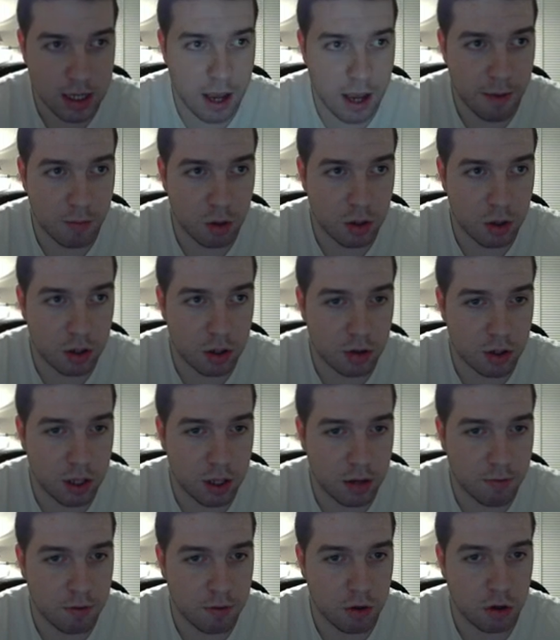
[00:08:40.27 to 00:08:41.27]
with their
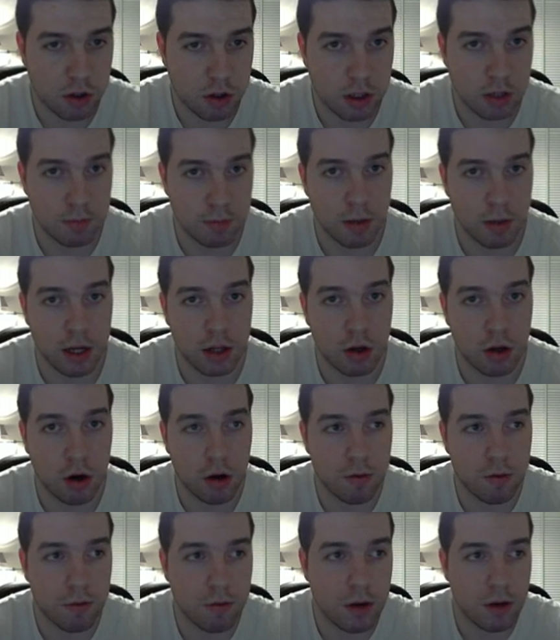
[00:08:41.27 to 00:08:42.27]
default, it paid
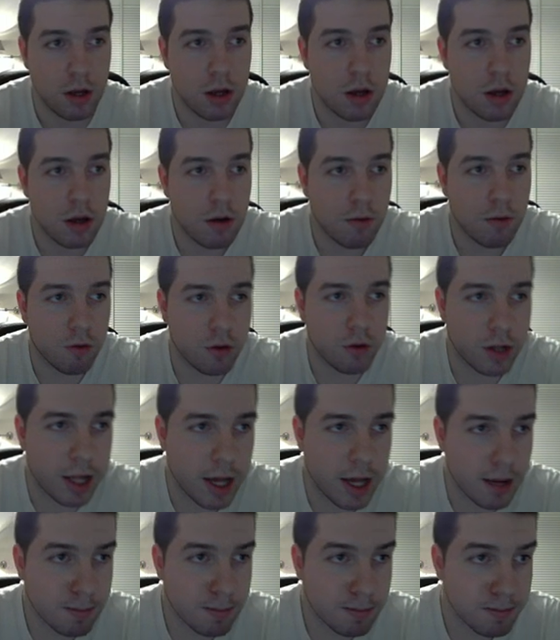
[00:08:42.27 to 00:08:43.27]
off for
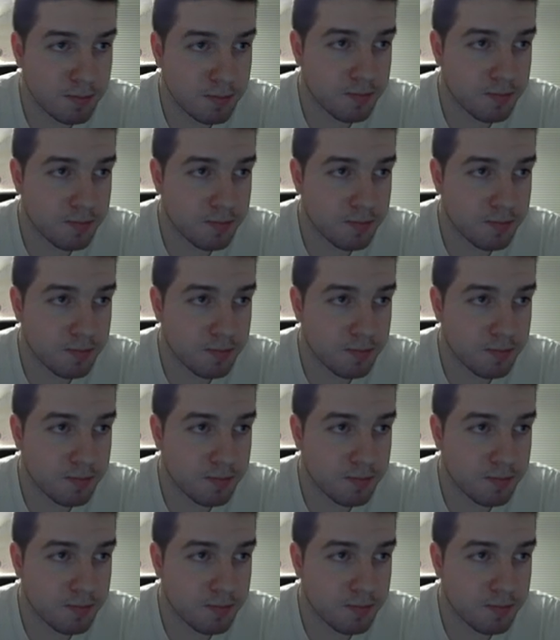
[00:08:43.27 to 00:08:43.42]
them.